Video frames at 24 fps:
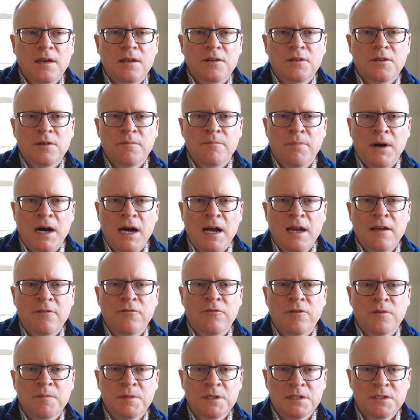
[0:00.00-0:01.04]
to buy
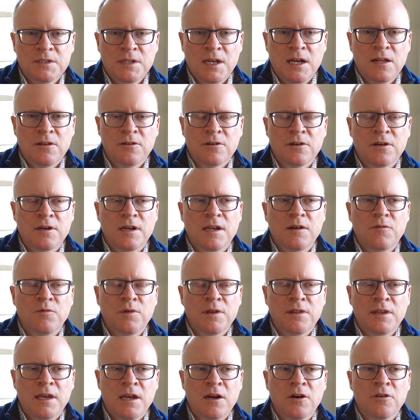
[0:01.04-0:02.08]
from a seller,
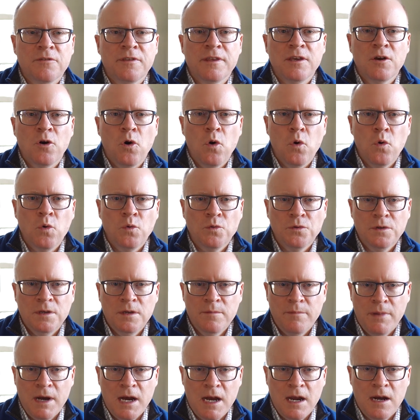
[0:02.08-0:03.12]
when they are the only
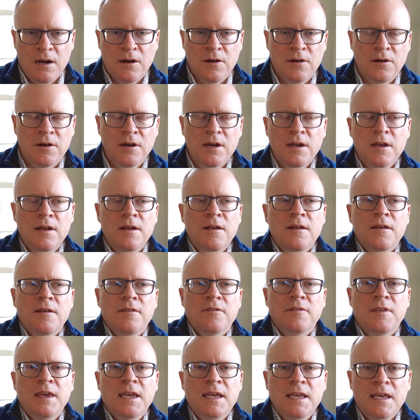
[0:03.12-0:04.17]
buyer,
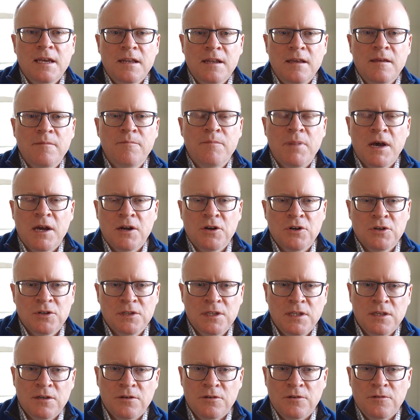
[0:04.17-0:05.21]
they get a better
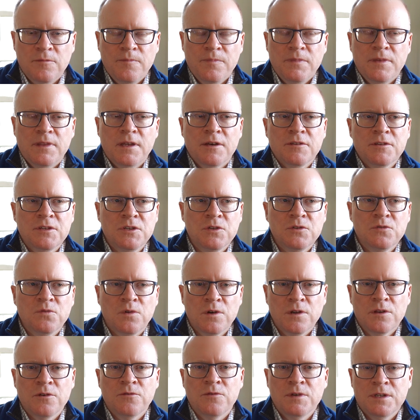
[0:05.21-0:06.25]
deal. Now, this is
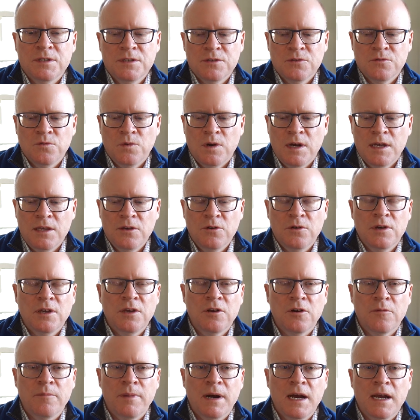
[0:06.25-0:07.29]
one of the reasons why you'll
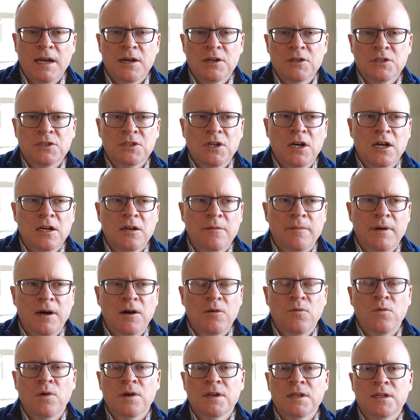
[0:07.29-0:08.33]
hear buyers talk
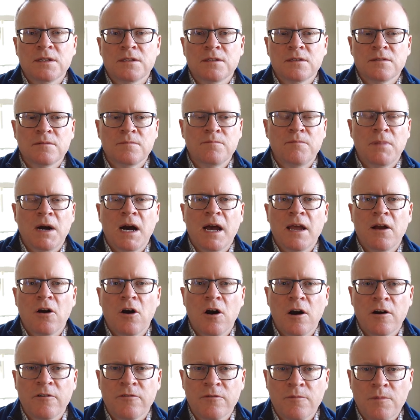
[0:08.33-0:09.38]
about wanting to buy
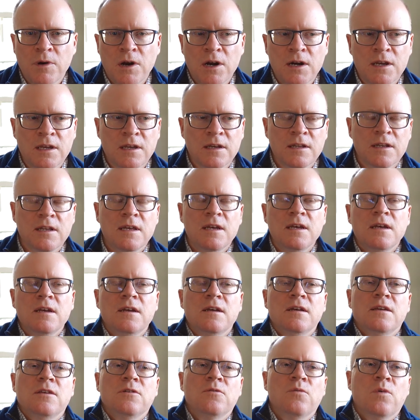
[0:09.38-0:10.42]
off market.
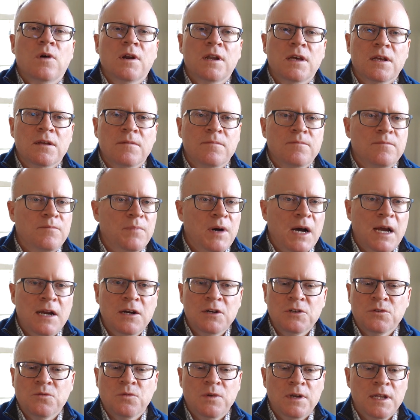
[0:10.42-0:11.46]

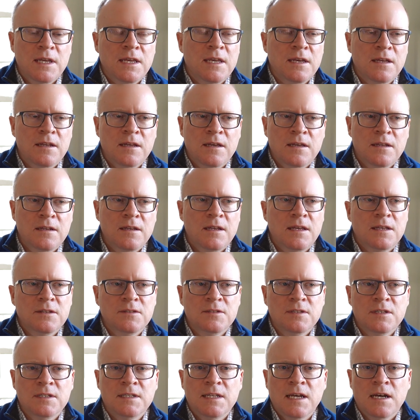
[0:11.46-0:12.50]
Buyers want to get in and
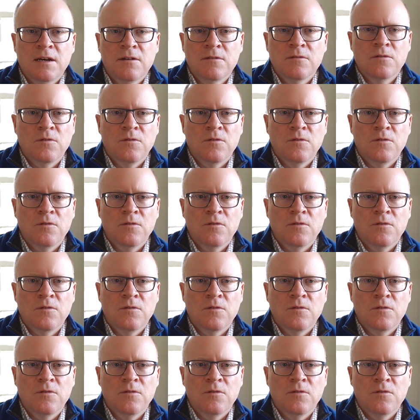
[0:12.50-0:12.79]
sit down